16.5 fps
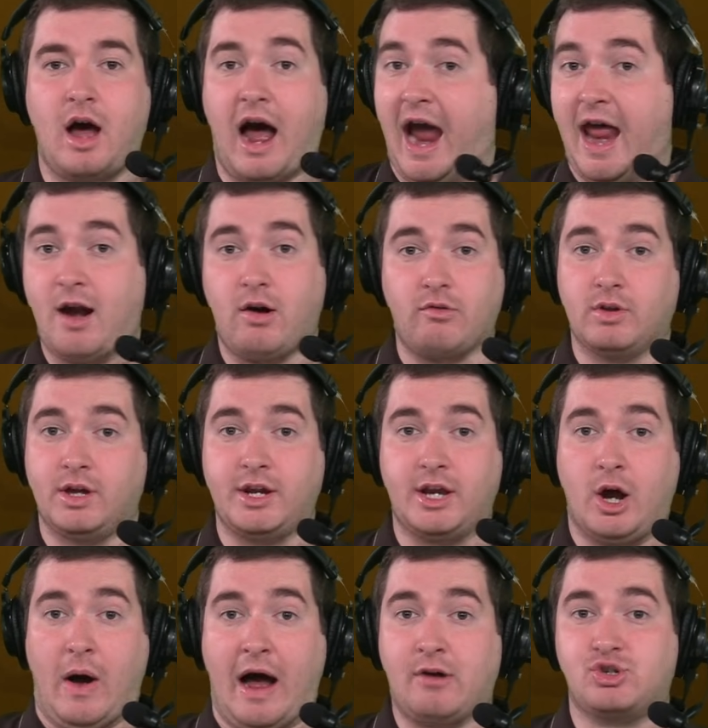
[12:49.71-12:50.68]
I don't really
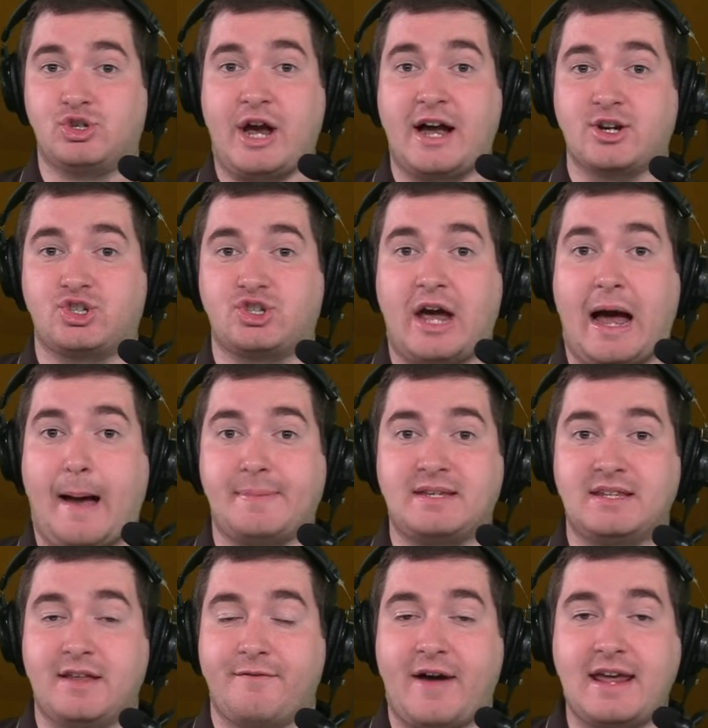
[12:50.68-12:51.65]
know how Josh Dobbs
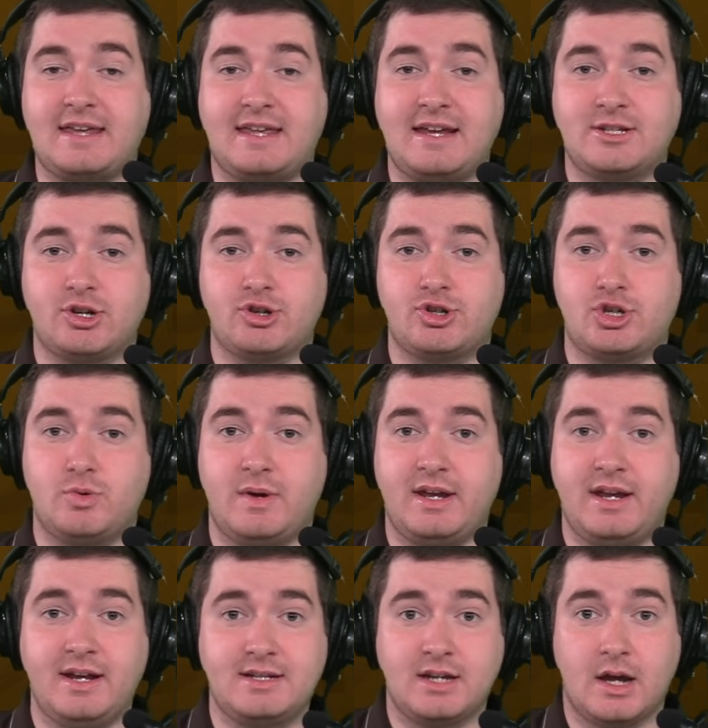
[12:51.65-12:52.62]
and the Vikings are
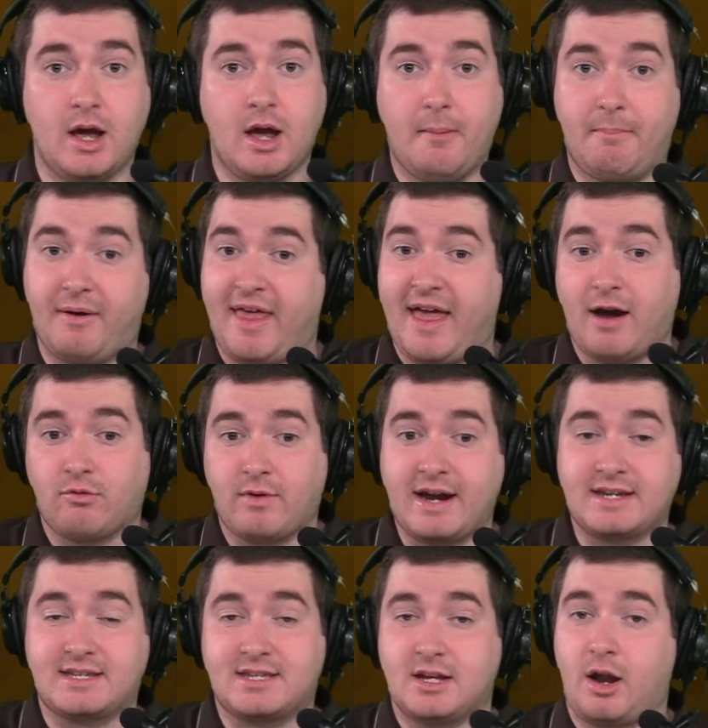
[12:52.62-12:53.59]
doing it, but that
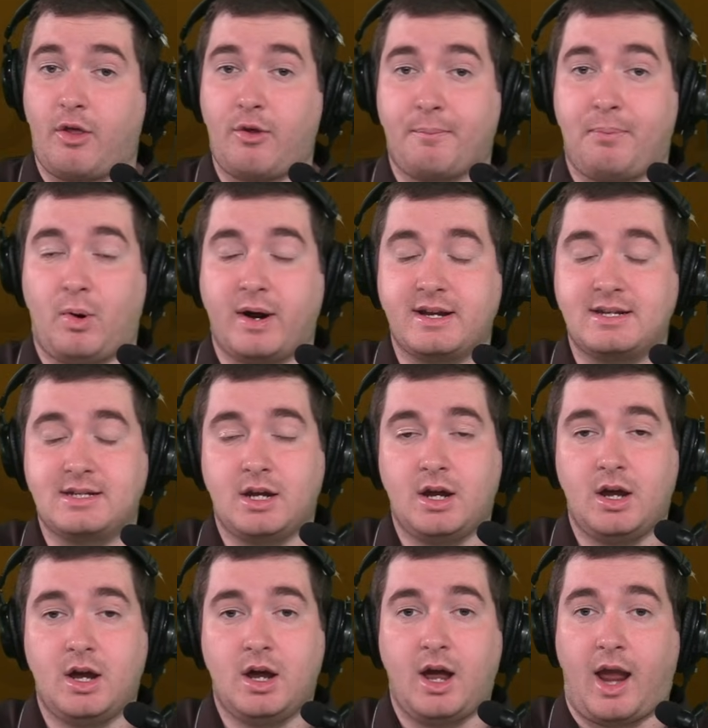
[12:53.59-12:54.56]
raises another point.
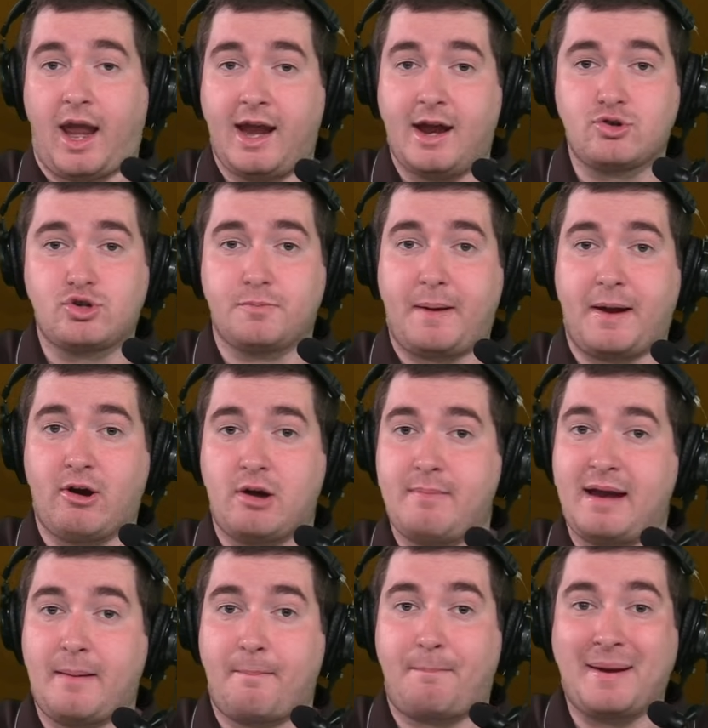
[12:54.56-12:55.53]
Andrew Berry
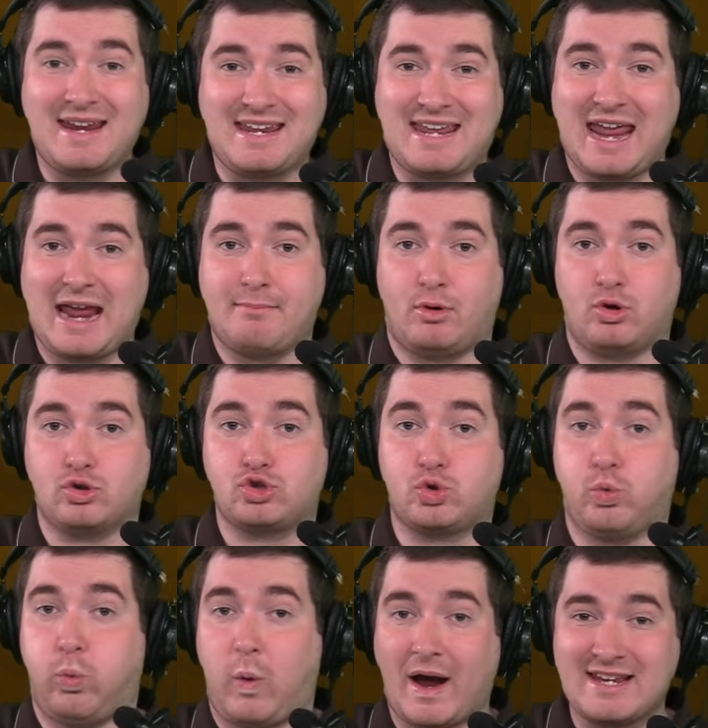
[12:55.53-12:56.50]
made a big gamble
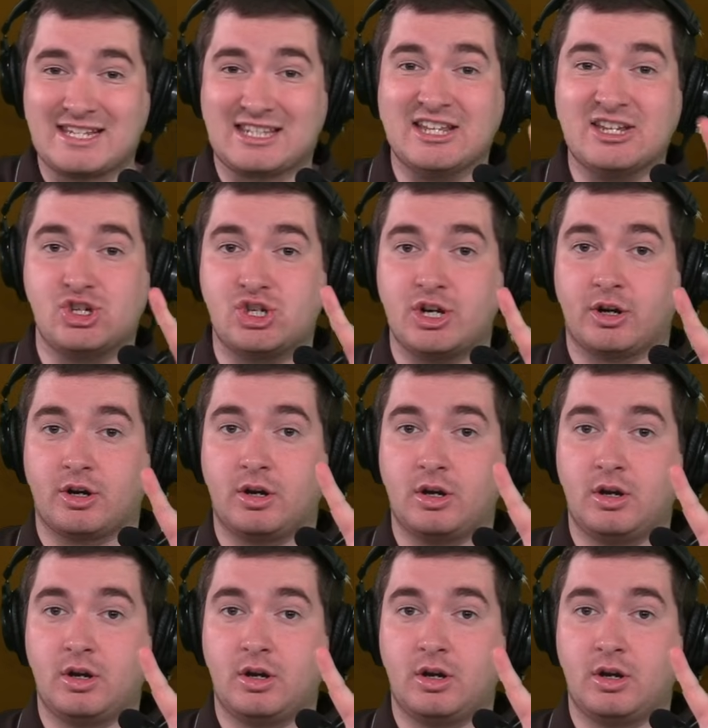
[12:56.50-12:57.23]
twice this year,